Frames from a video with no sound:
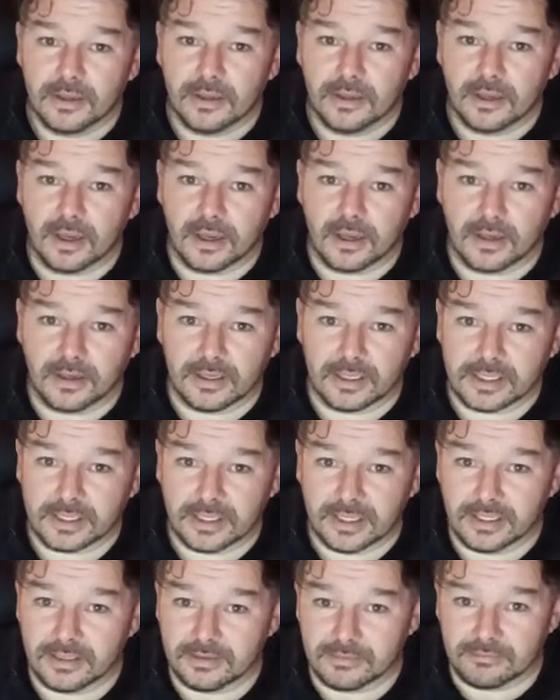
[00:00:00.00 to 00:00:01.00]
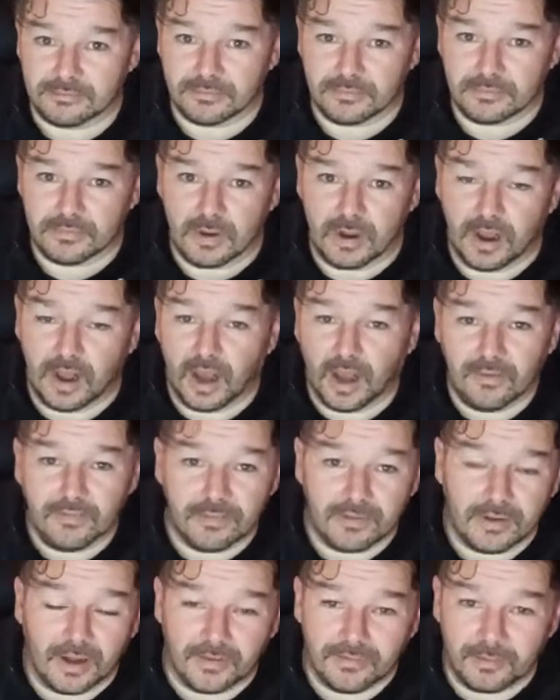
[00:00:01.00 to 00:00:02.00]
And this little
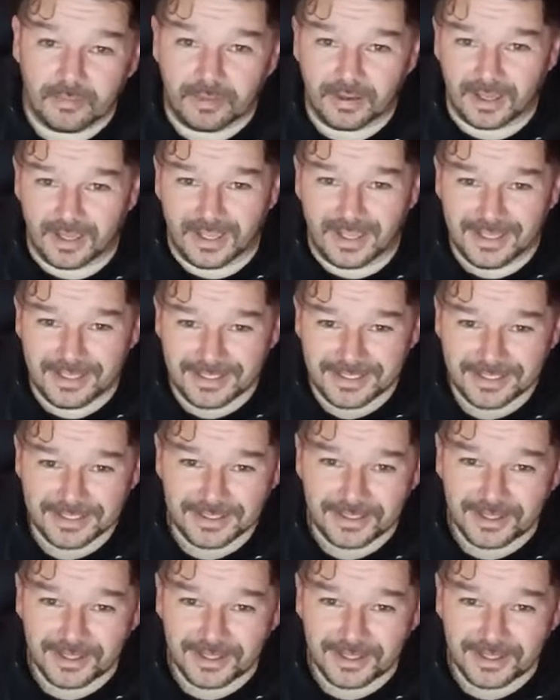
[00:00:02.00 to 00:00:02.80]
hovel of a place,